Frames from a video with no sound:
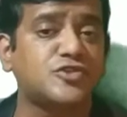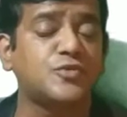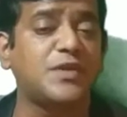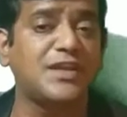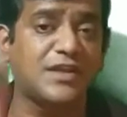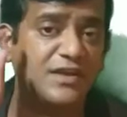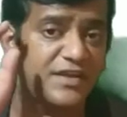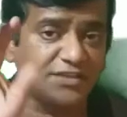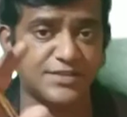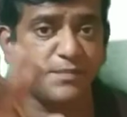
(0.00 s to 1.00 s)
to be
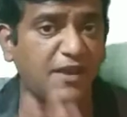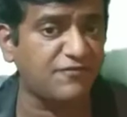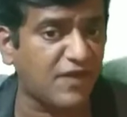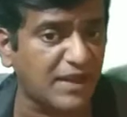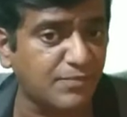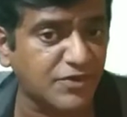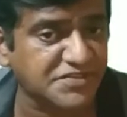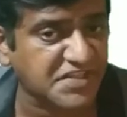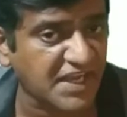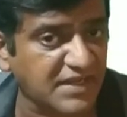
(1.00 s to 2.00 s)
increased by
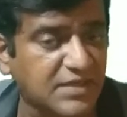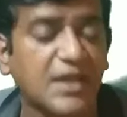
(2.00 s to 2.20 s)
5%.